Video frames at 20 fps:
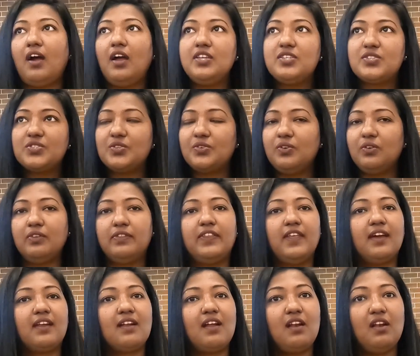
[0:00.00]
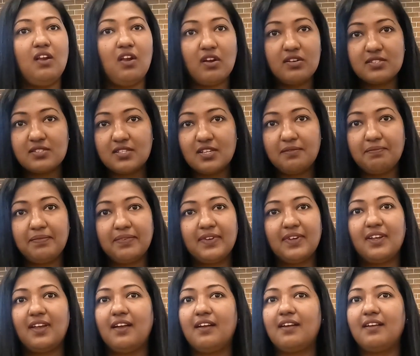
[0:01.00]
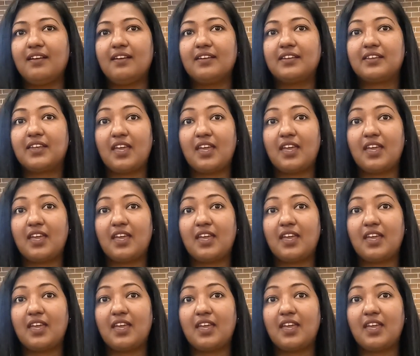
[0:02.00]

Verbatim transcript: I saw there are lots of uh,